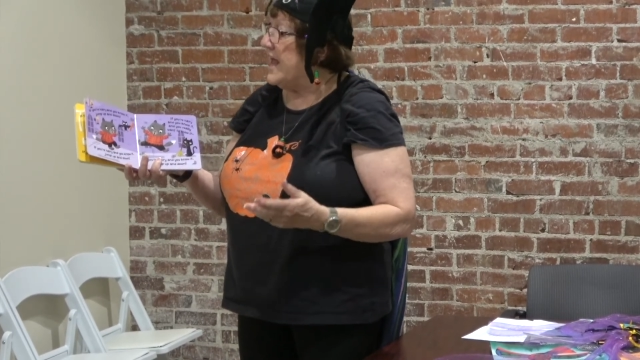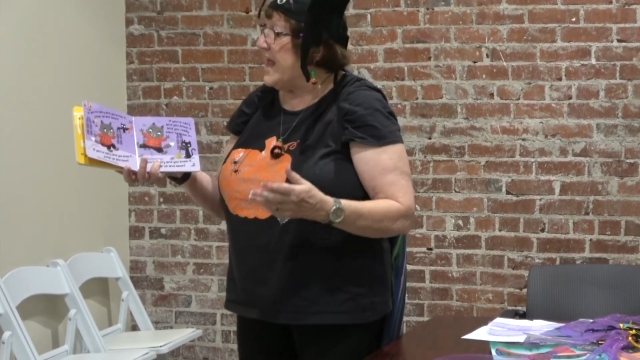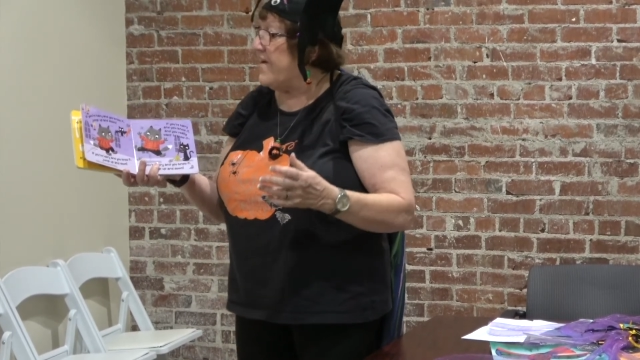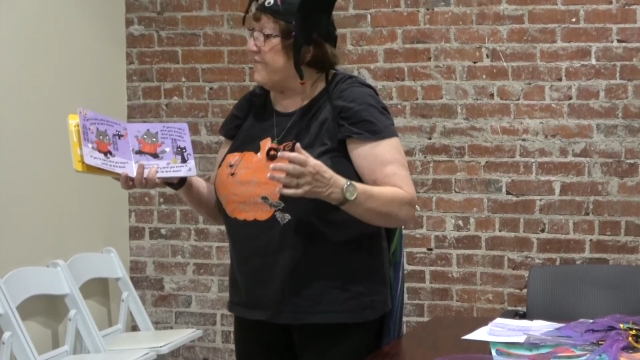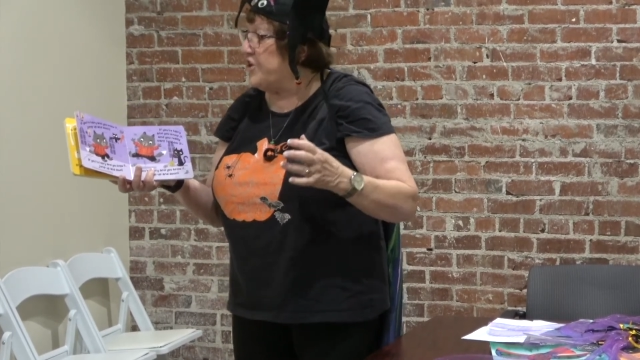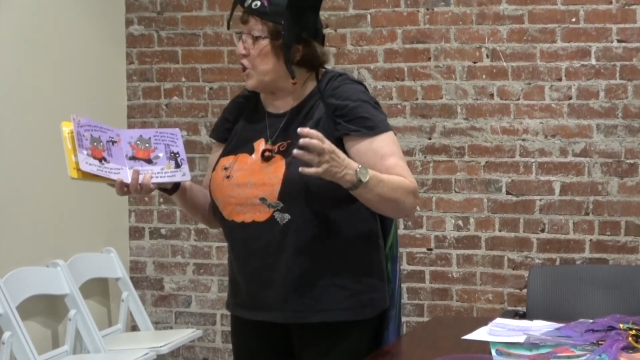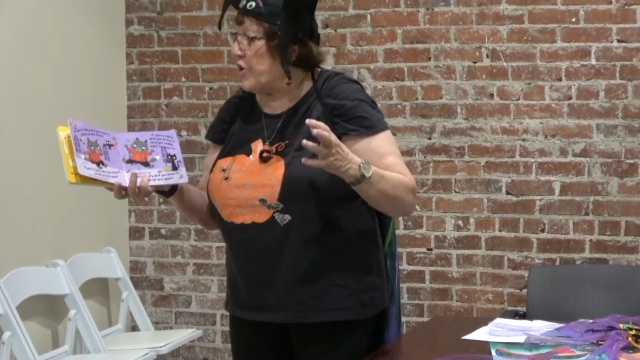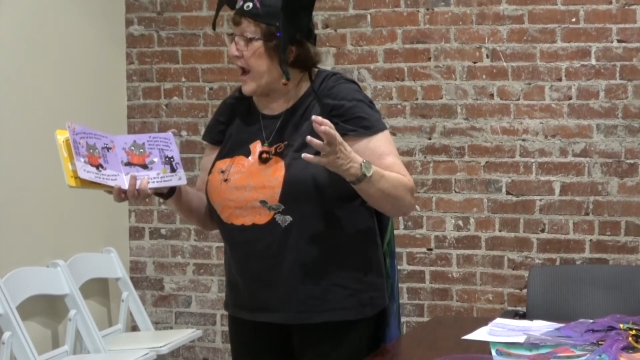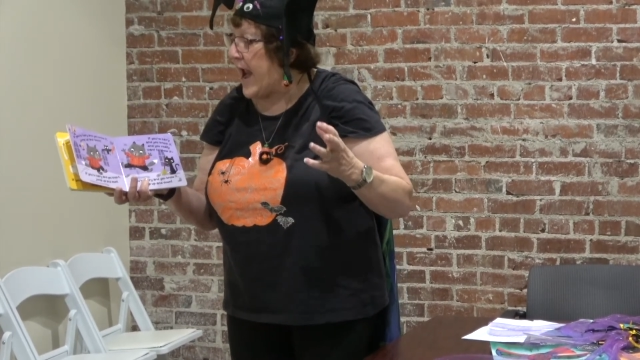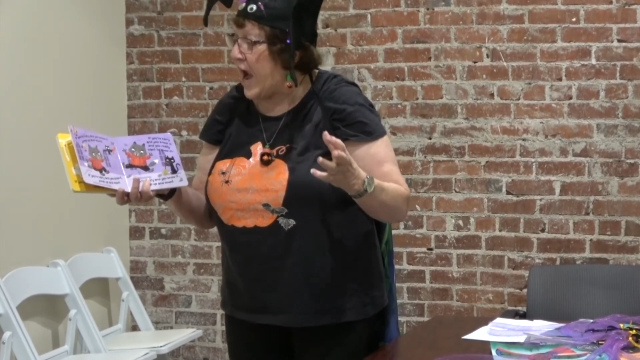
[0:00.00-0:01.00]
If you're
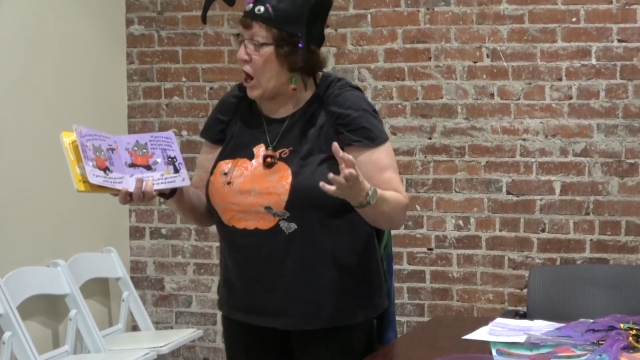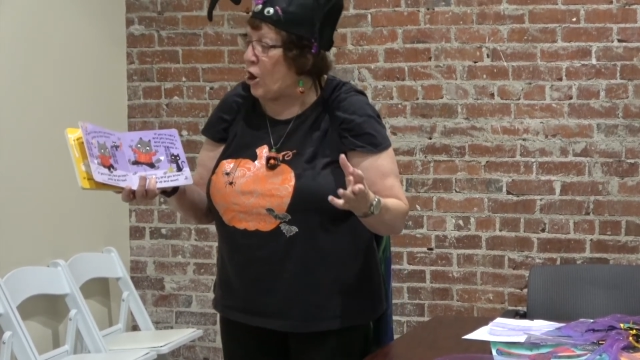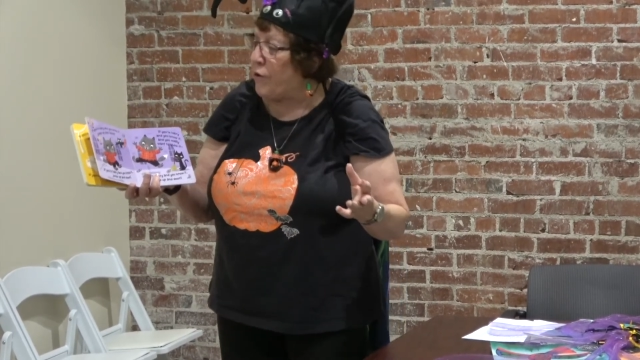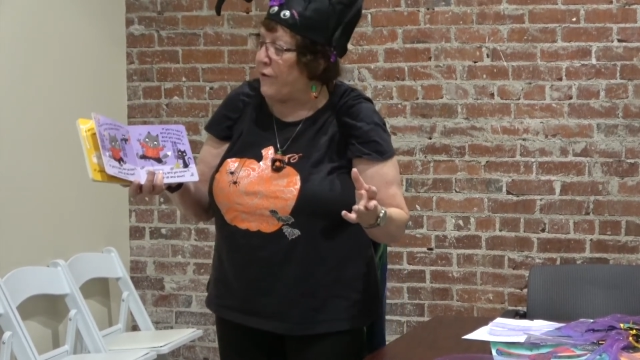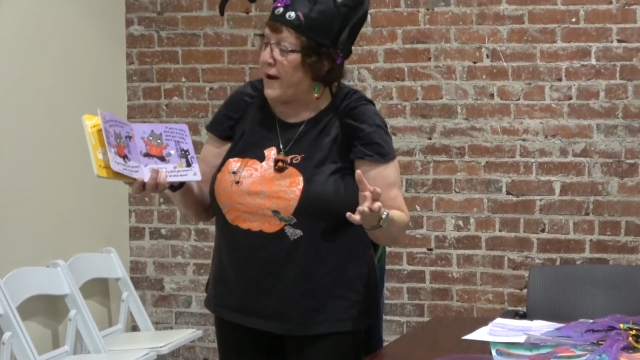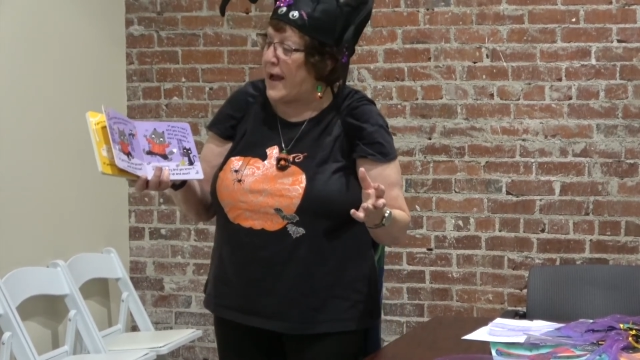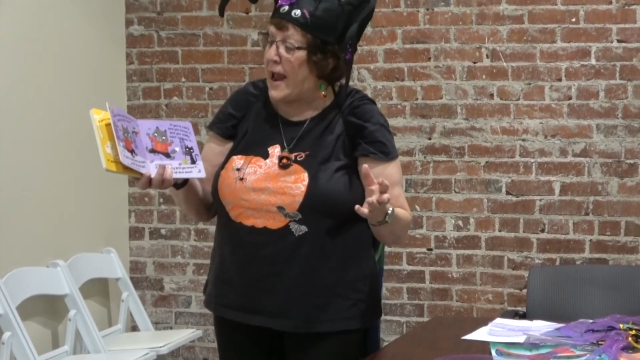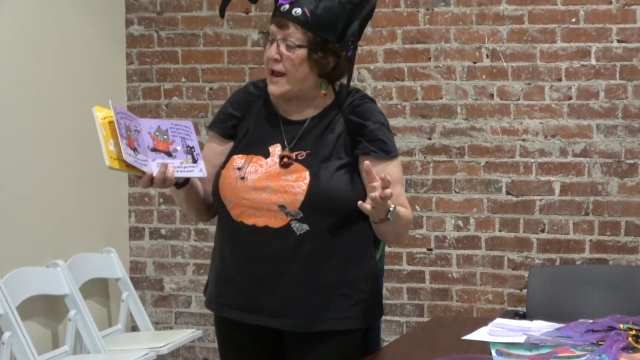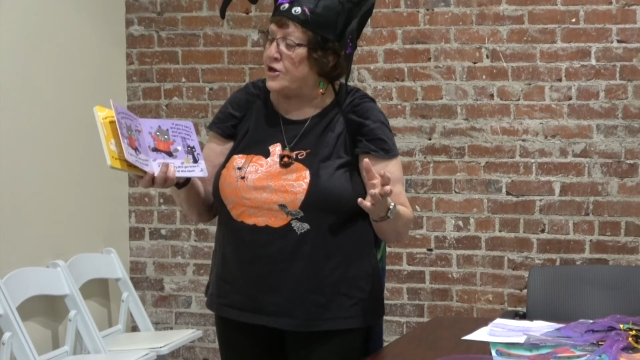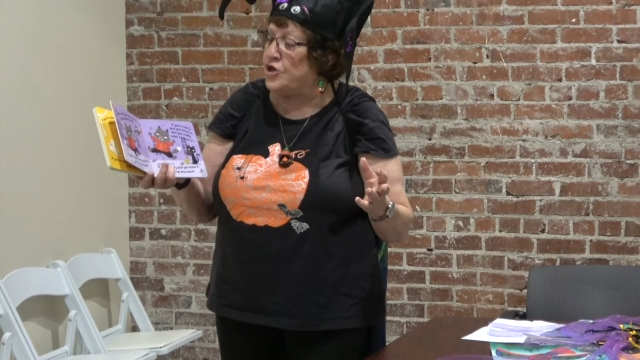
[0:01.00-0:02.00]
hairy
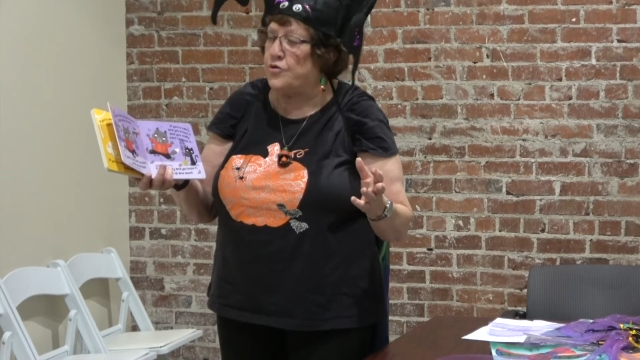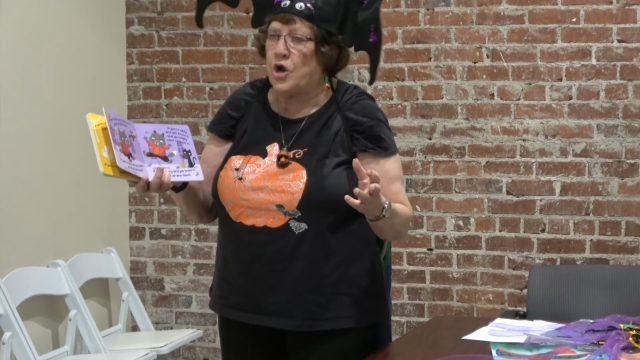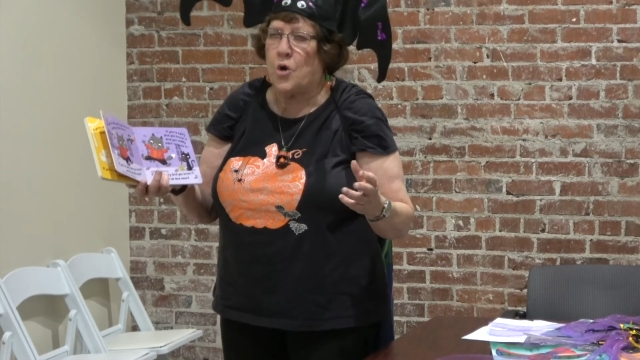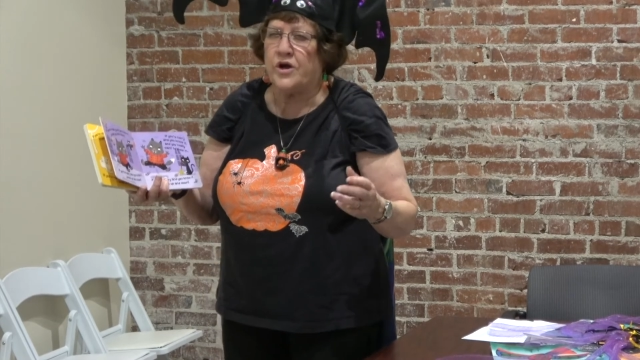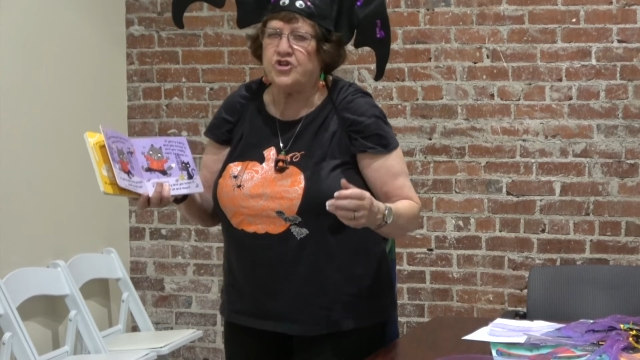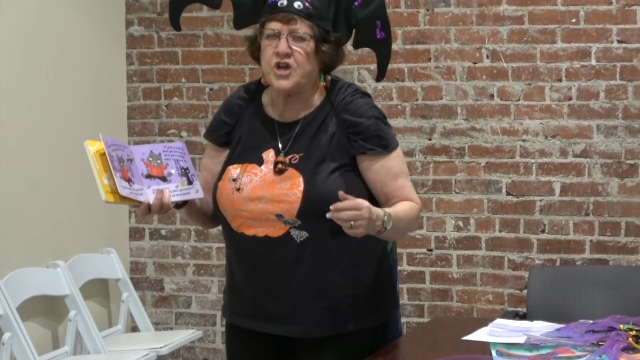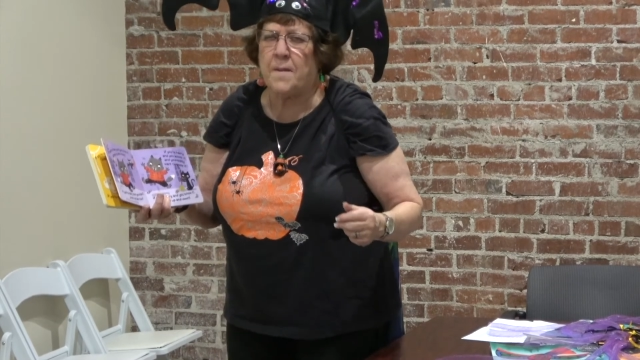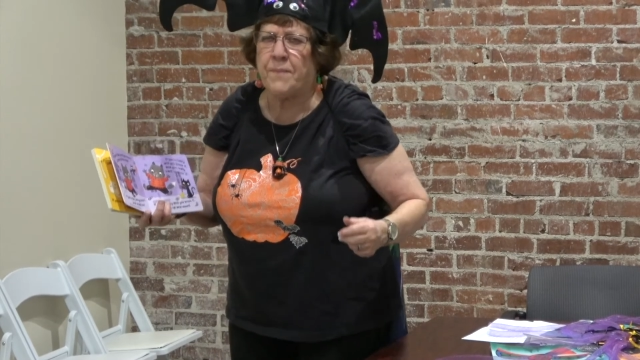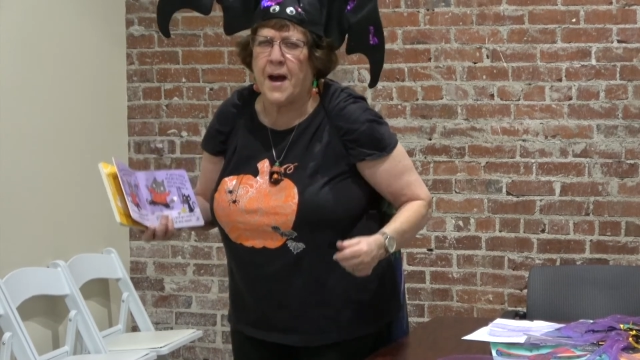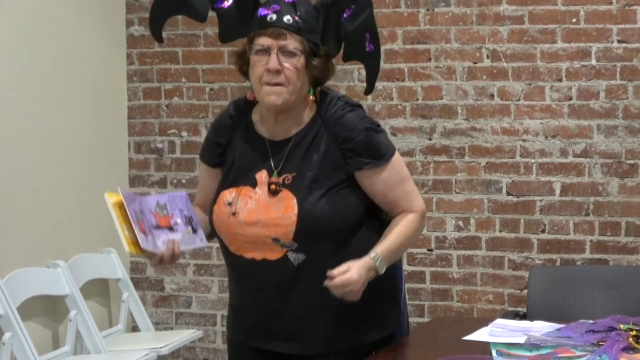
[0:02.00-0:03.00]
and you know it,
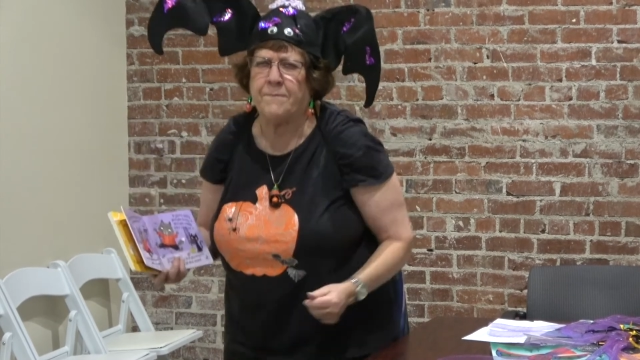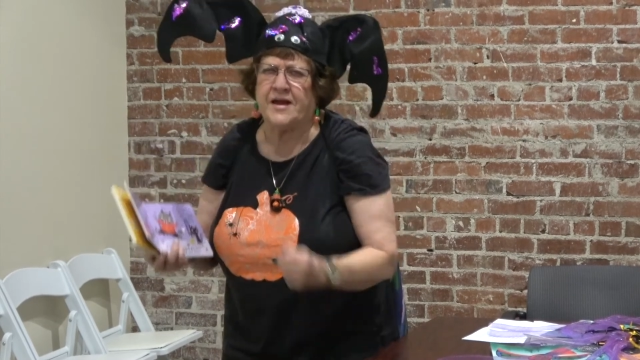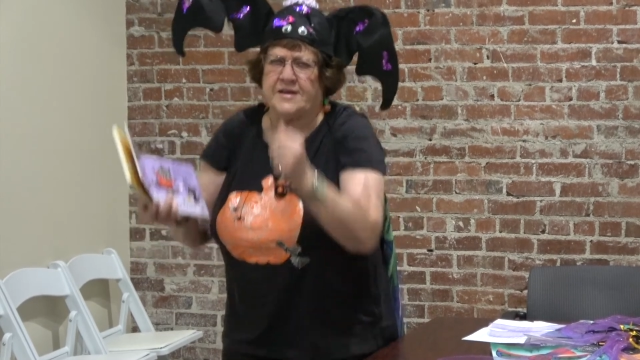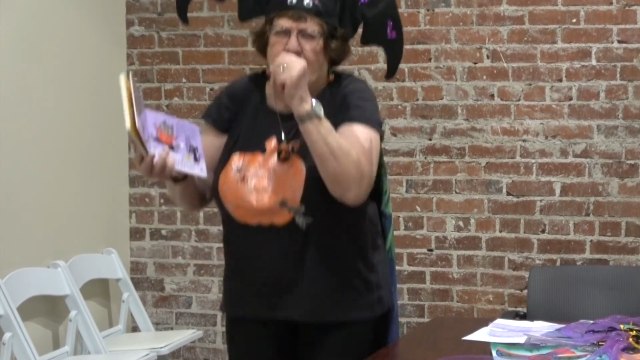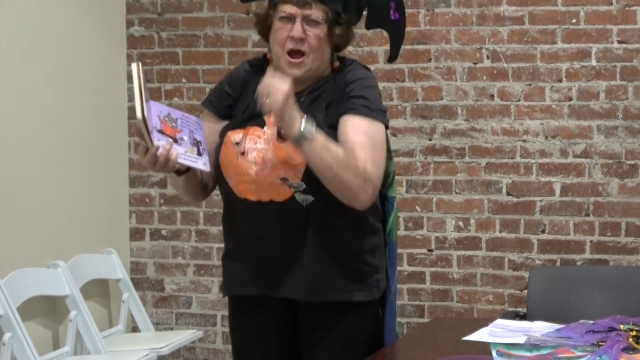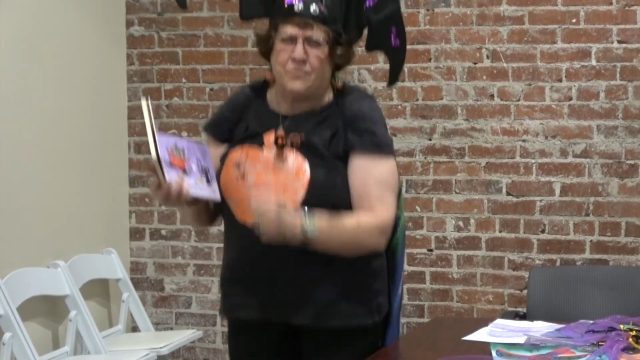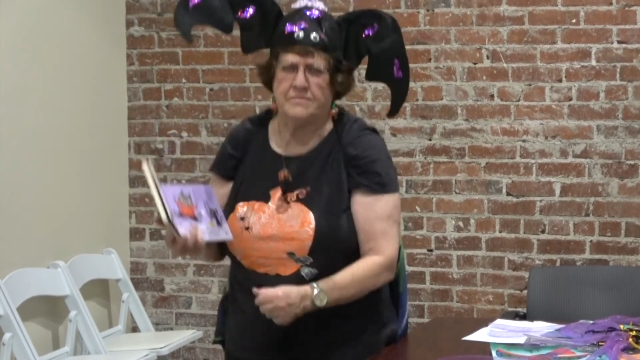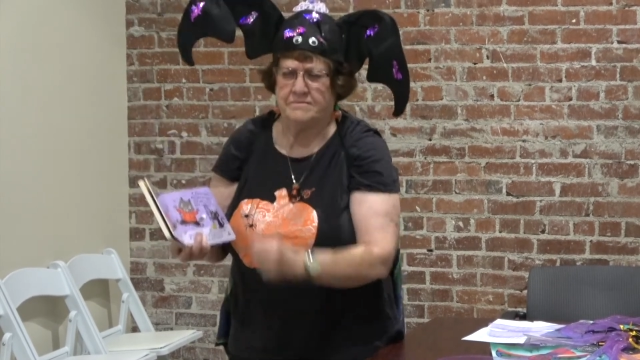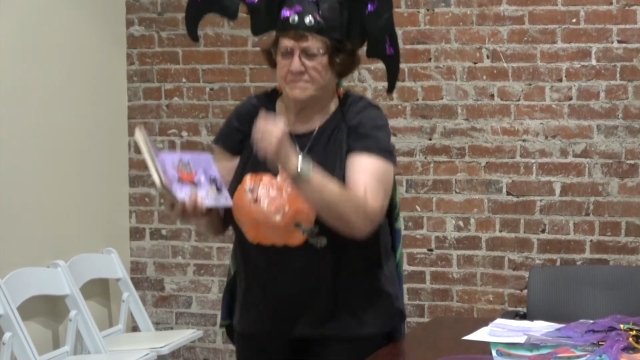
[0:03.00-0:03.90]
jump up and down.